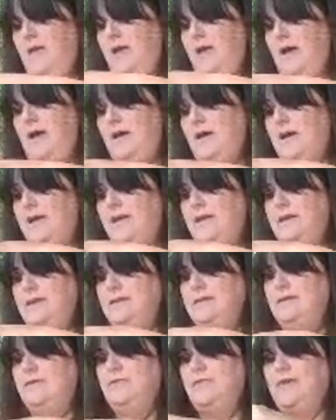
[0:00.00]
I
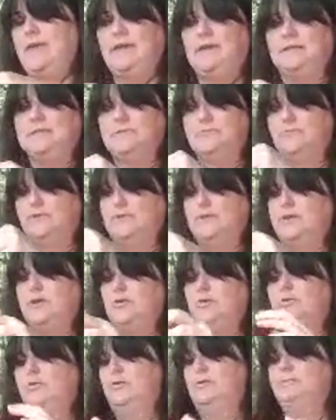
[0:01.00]
think it's really
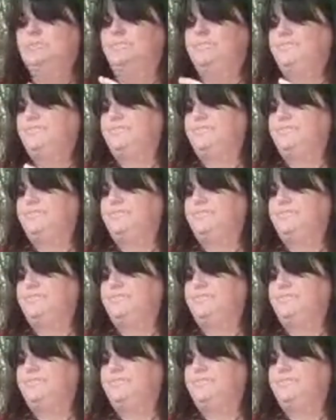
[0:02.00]
cool.